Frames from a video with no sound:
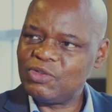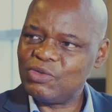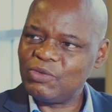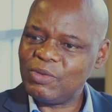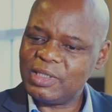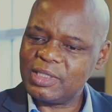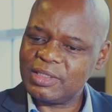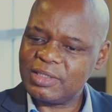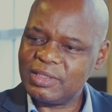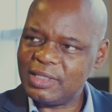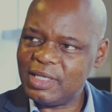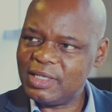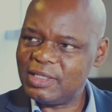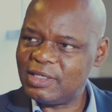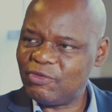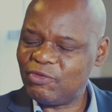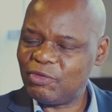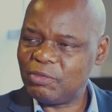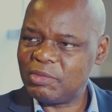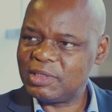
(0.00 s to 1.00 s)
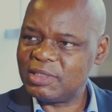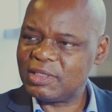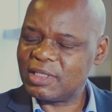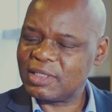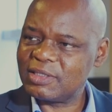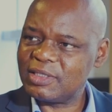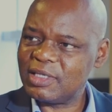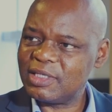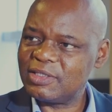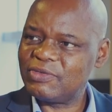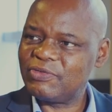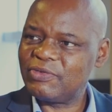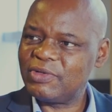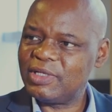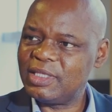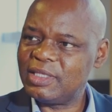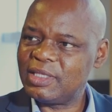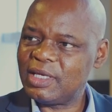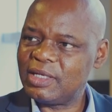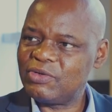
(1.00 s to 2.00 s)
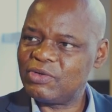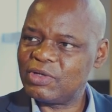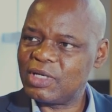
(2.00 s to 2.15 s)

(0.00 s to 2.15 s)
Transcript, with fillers: and to what extent have you been successful in that